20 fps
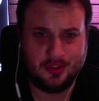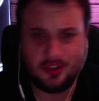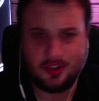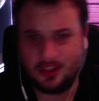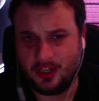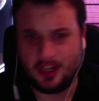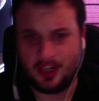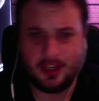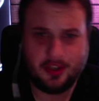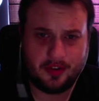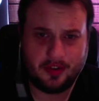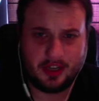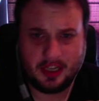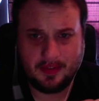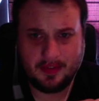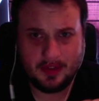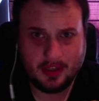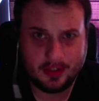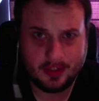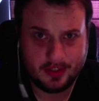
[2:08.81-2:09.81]
so check your
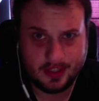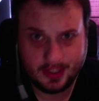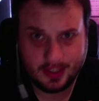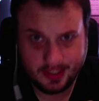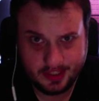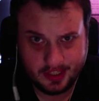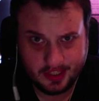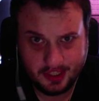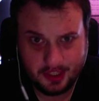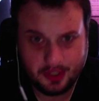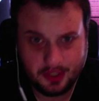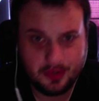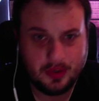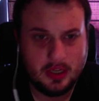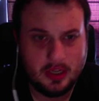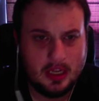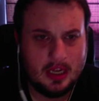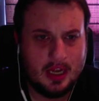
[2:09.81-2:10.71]
email to continue,